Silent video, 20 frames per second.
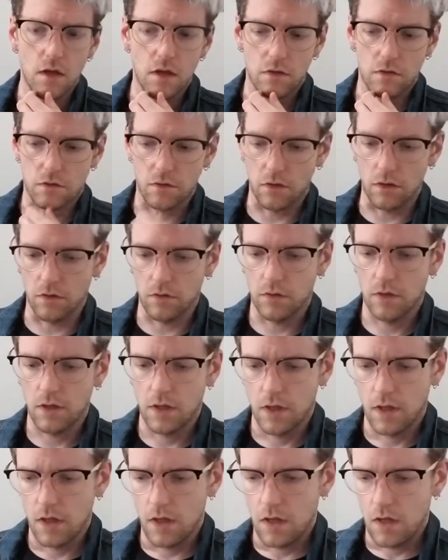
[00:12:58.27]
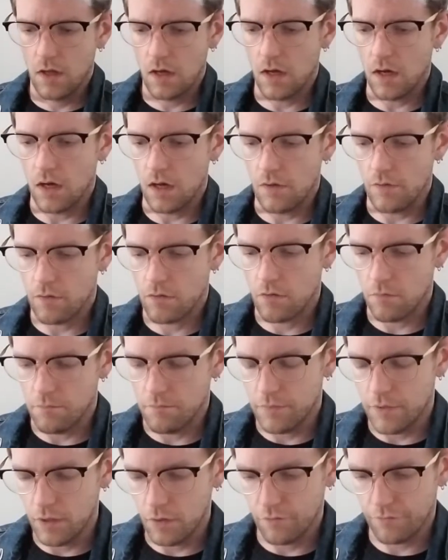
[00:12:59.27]
So there's some
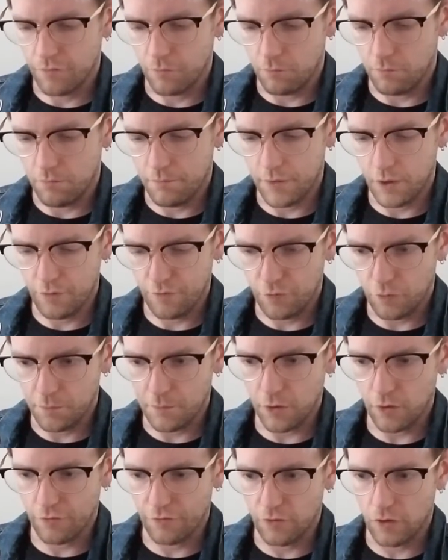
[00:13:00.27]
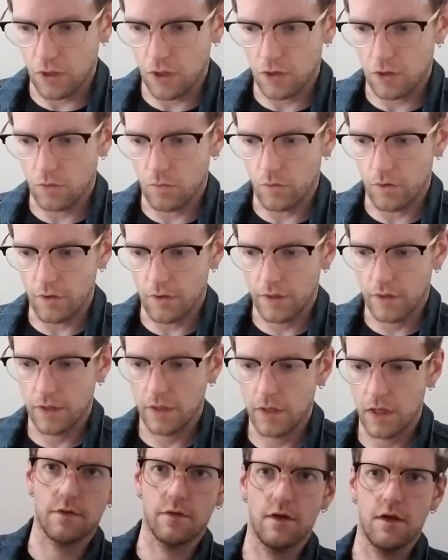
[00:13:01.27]
beautiful
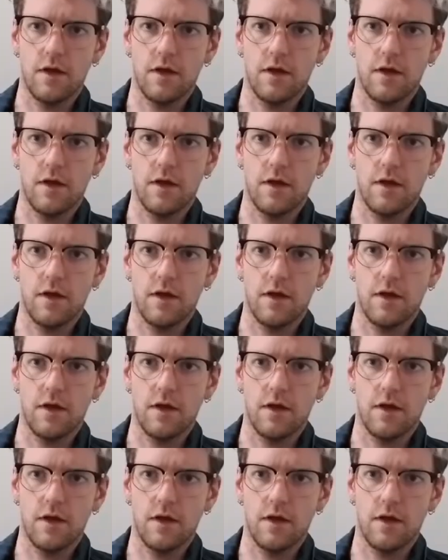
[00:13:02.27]
artwork.